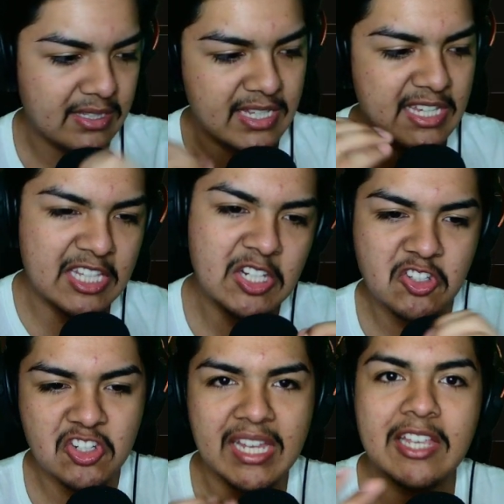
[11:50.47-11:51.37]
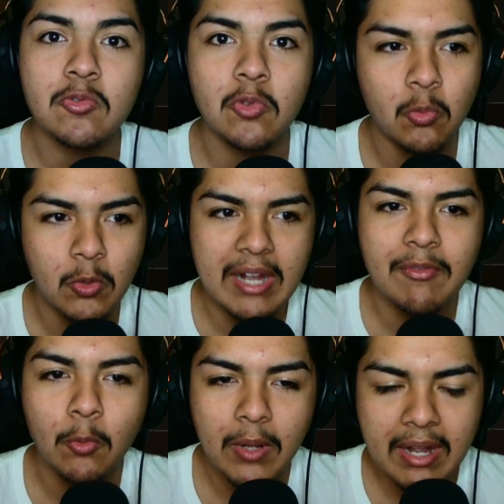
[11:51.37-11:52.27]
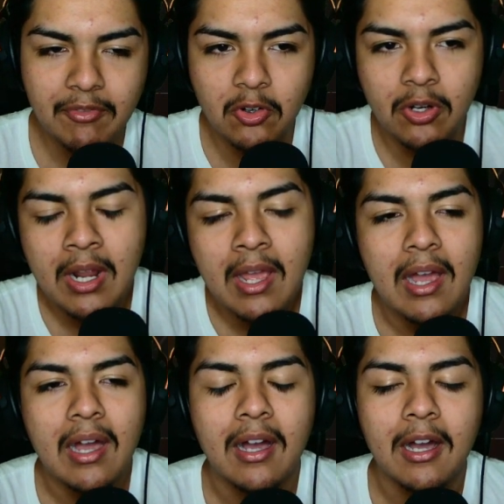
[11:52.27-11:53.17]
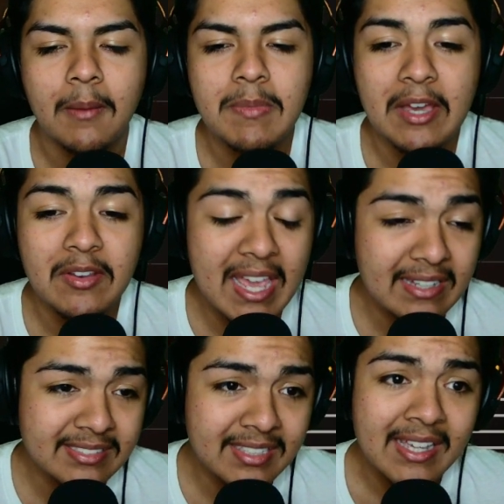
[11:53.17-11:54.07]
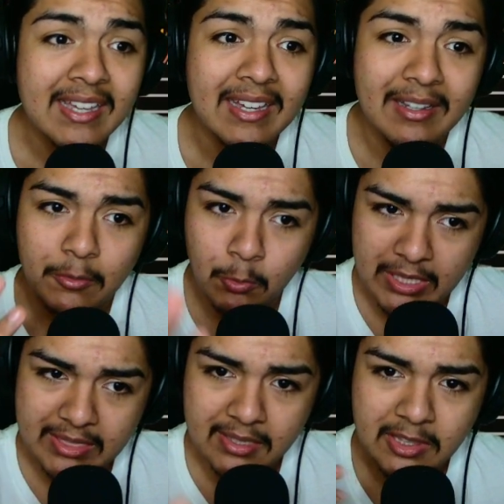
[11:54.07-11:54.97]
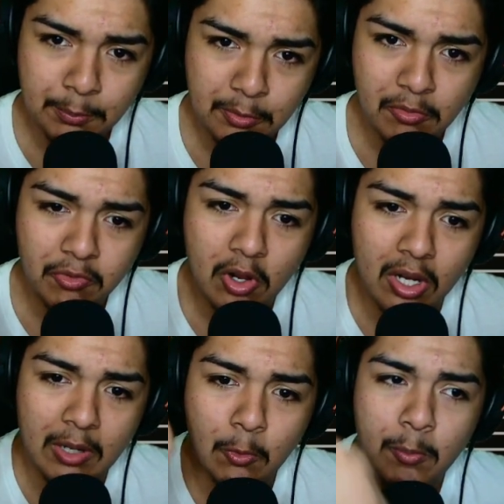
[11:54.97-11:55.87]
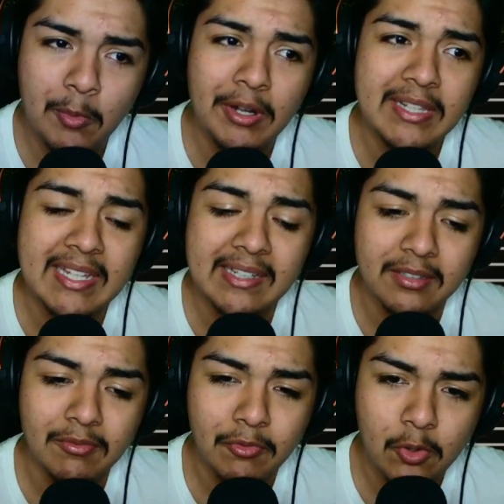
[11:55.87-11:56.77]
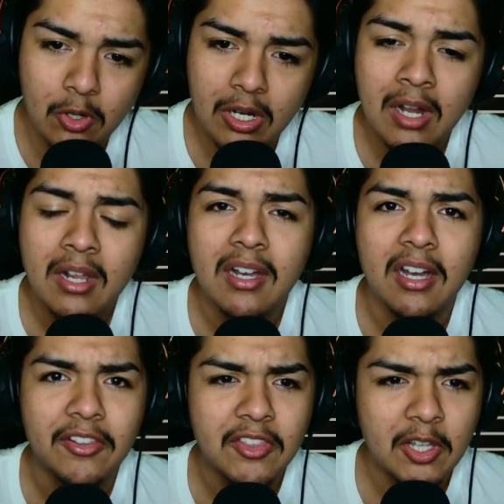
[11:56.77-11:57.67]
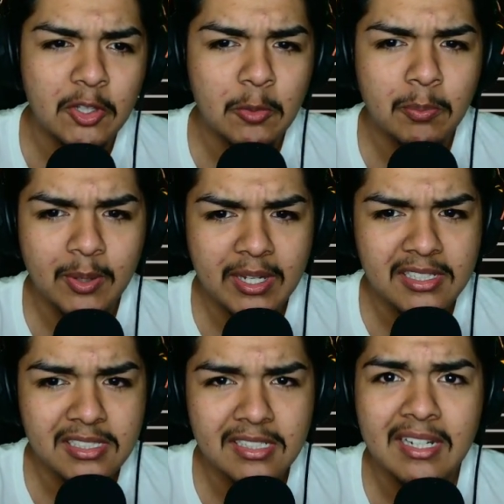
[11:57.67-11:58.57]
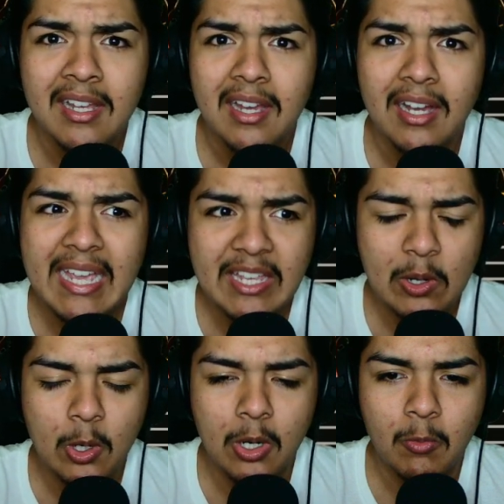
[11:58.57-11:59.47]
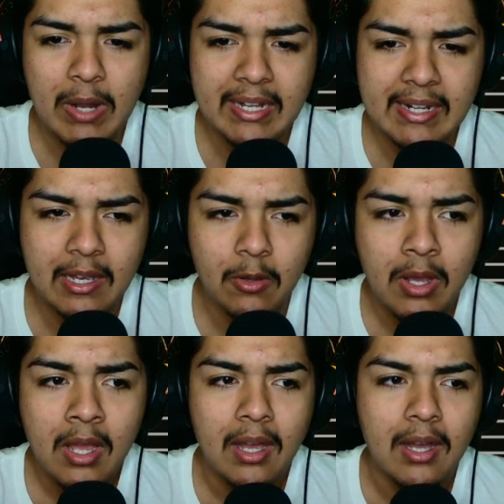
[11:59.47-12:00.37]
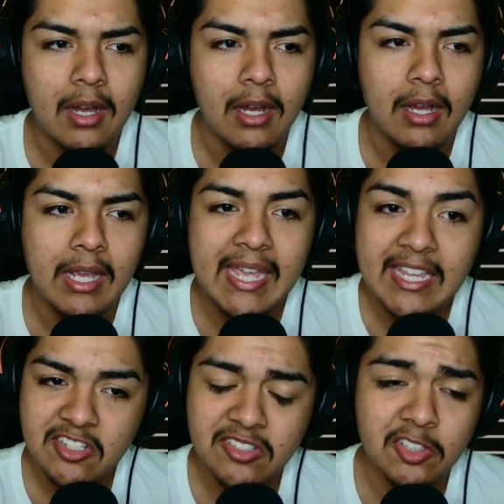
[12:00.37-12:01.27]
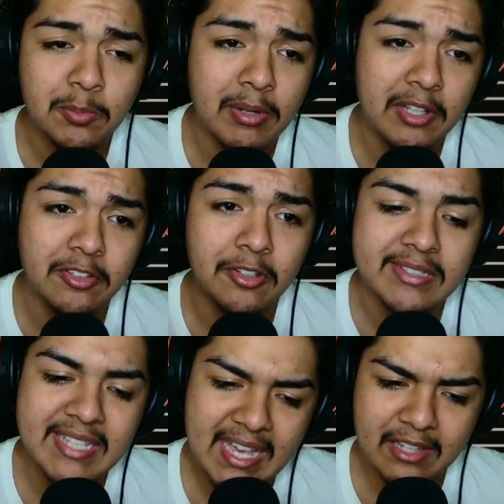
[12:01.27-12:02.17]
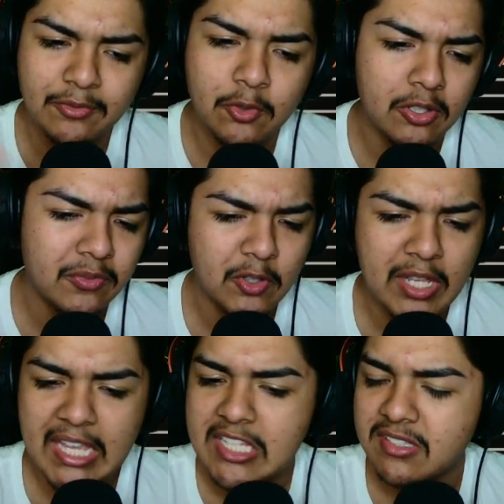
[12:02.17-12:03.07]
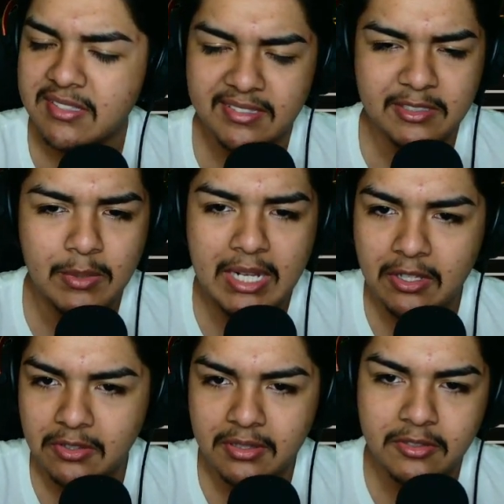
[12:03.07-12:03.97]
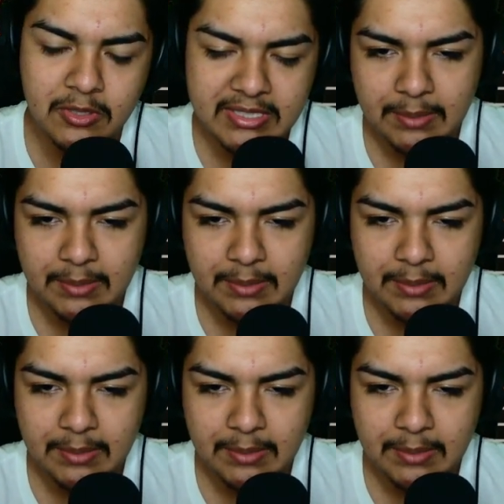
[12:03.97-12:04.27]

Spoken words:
interchange with whatever. Now next, with the Bullfrog, I will be running the XM4, another pretty good AR right now. Agency Suppressor, Task Force, Field Agent, 60 rounds, 3x